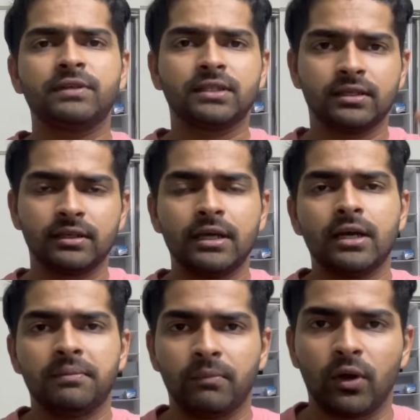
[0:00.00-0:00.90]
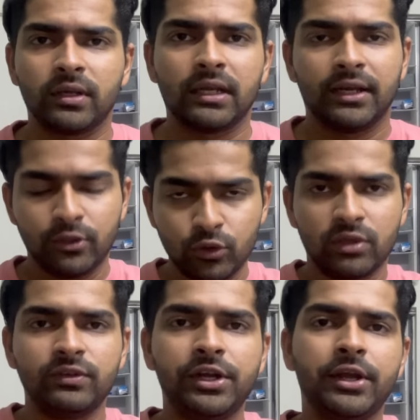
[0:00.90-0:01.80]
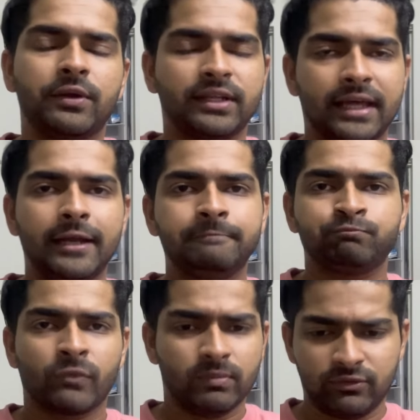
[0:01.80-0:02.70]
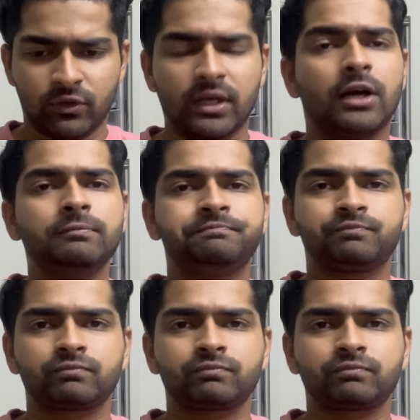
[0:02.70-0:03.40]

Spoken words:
with a model and do a video on that. But for now,